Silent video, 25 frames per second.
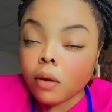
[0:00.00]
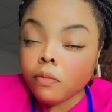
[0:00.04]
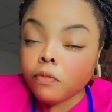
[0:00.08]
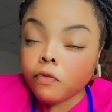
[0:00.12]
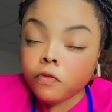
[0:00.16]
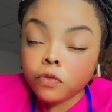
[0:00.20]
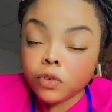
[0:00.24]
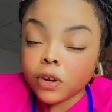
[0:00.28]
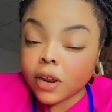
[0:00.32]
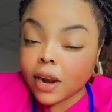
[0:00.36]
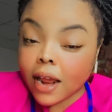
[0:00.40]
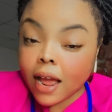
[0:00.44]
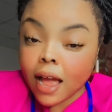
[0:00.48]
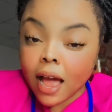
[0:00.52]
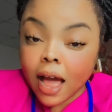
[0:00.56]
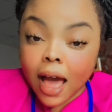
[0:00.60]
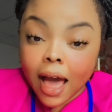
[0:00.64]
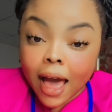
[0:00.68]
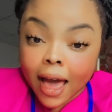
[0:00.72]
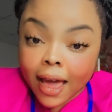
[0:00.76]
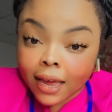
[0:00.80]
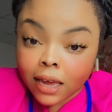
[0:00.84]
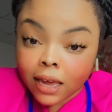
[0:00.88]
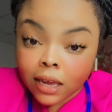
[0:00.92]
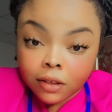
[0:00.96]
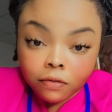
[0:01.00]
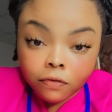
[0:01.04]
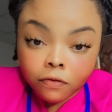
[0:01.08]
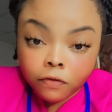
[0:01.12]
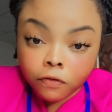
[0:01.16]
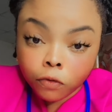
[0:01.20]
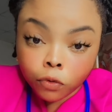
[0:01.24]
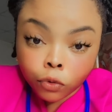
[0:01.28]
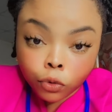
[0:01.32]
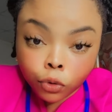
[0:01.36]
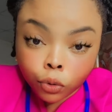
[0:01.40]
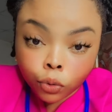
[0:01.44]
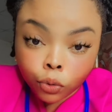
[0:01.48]
food that are high in
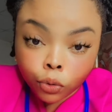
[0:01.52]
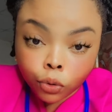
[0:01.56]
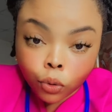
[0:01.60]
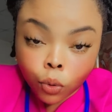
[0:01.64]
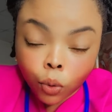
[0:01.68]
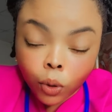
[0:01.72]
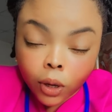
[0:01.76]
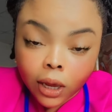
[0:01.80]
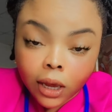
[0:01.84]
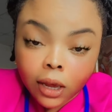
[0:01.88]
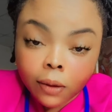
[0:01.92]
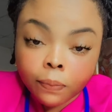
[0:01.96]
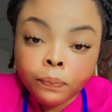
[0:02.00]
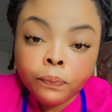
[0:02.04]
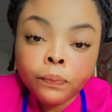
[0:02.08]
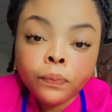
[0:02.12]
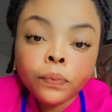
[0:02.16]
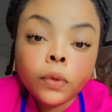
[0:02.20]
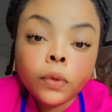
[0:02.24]
fructose, okay,